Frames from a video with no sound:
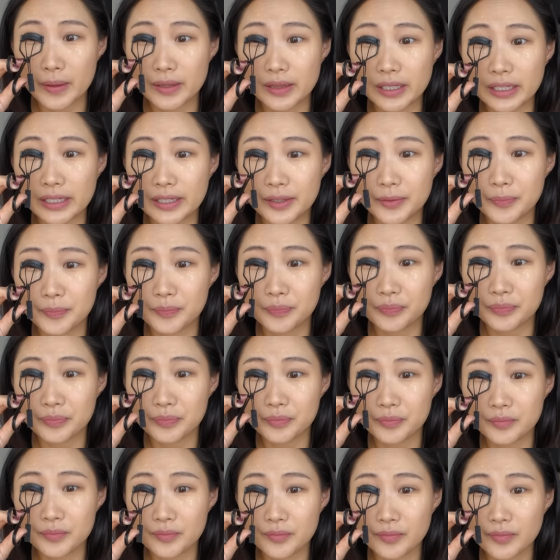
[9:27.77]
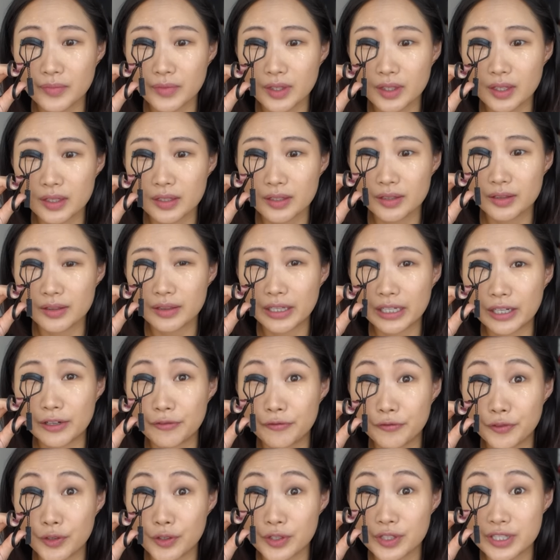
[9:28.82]
a
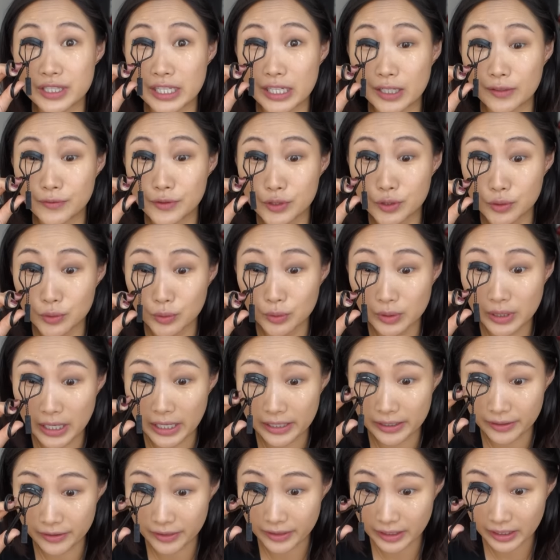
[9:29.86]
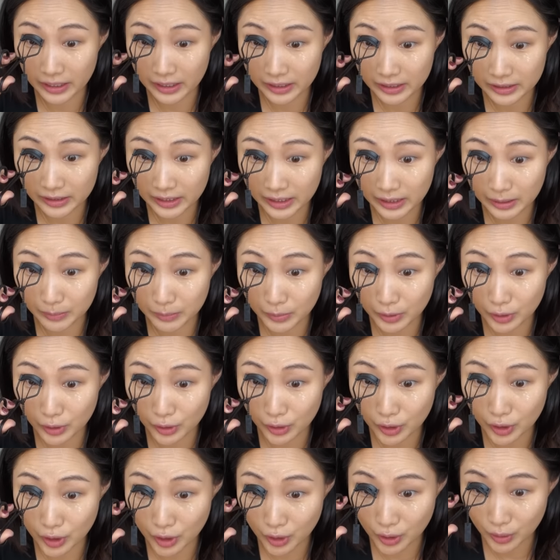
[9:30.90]
first day of school kind of thing. Like, I'm
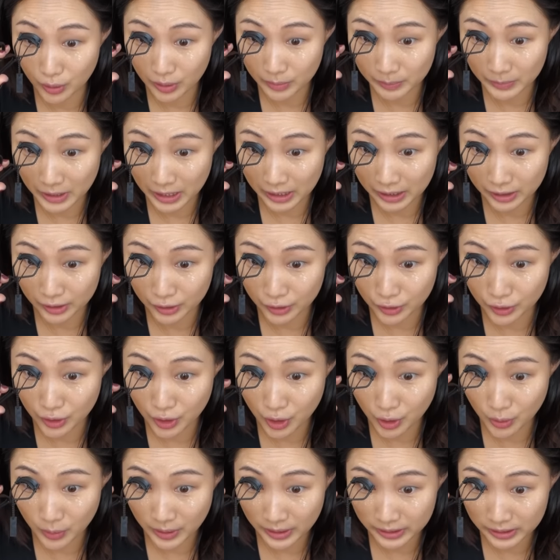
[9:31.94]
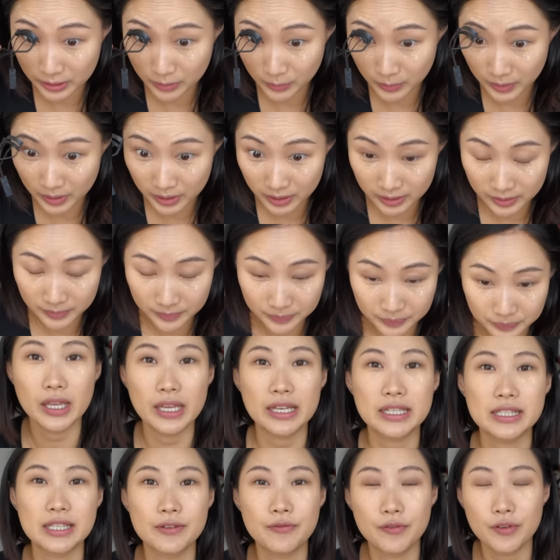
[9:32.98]
gonna go, I'm not gonna know anyone,
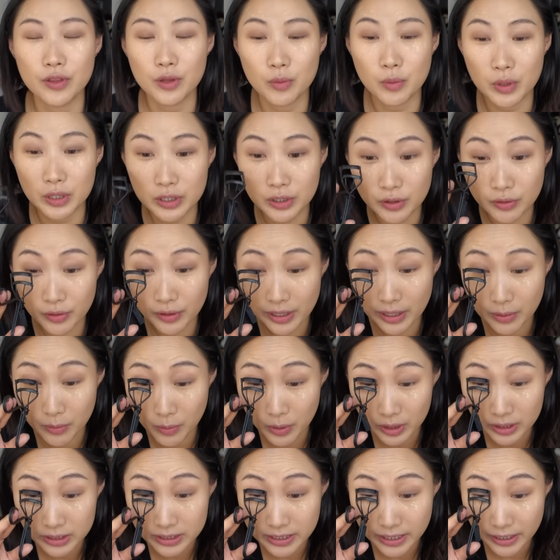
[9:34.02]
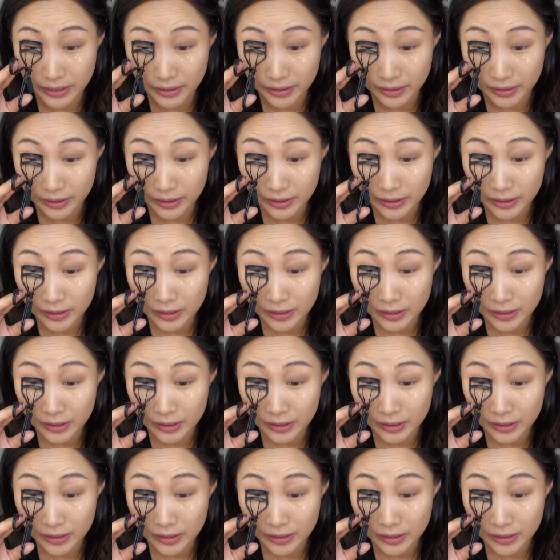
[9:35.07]
except for the one girl that works there,